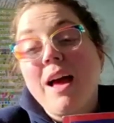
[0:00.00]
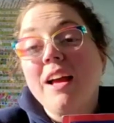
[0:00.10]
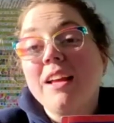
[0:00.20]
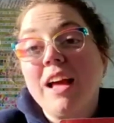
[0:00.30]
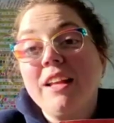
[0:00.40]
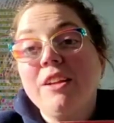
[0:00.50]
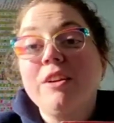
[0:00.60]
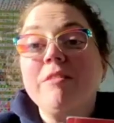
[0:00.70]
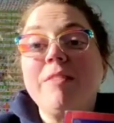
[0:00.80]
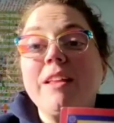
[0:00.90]
Again, you
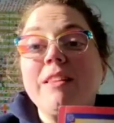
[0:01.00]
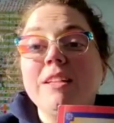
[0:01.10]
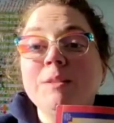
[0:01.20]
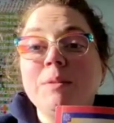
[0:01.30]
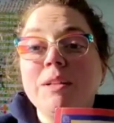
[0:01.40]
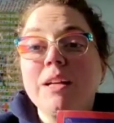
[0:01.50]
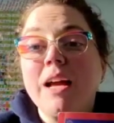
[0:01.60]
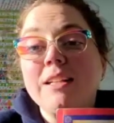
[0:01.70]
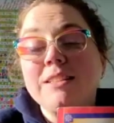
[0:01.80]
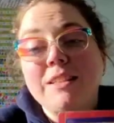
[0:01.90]
can find this book
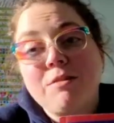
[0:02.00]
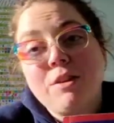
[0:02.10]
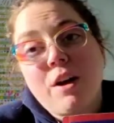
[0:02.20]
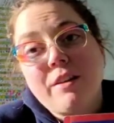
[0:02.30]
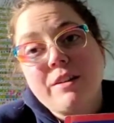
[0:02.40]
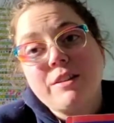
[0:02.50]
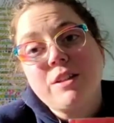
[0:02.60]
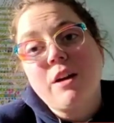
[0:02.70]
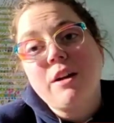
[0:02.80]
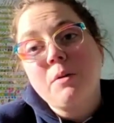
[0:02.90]
and several others
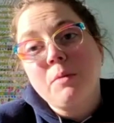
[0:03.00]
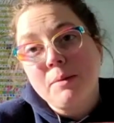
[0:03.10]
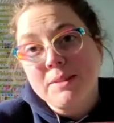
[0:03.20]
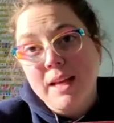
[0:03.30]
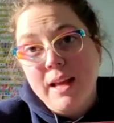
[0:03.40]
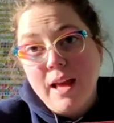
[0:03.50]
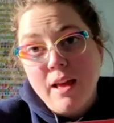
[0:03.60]
on our website,